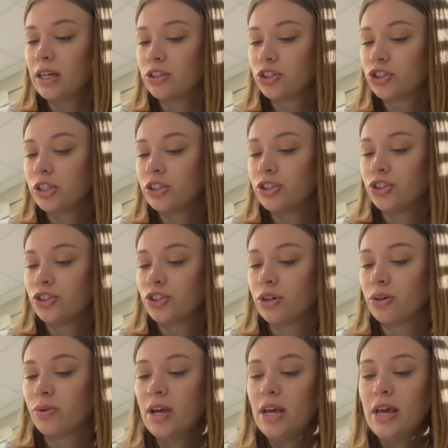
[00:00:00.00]
Illustrations
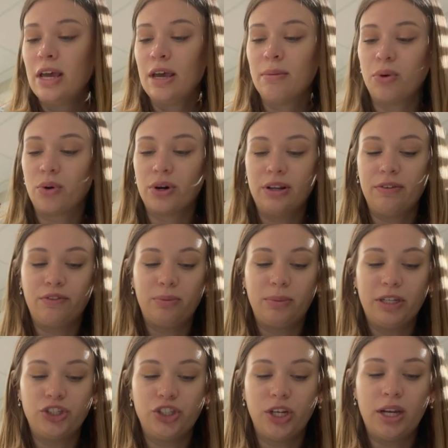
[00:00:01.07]
show important
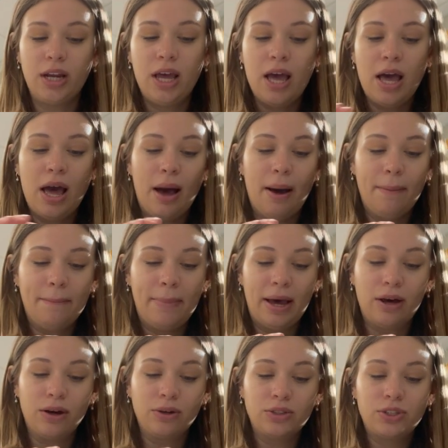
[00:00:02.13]
information
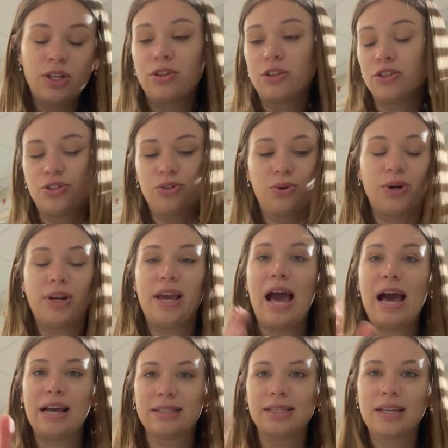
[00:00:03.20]
about the story.
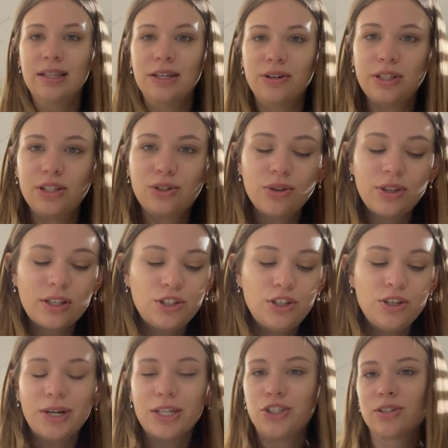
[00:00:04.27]
As I literally told that to
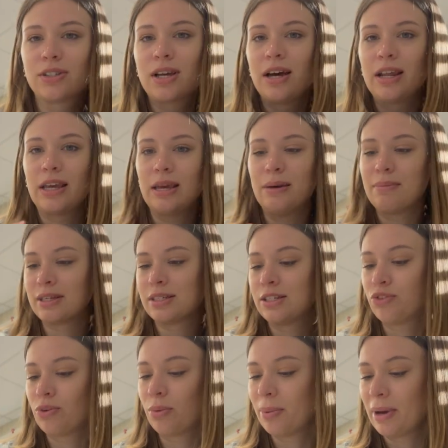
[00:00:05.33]
you, I just got a message from a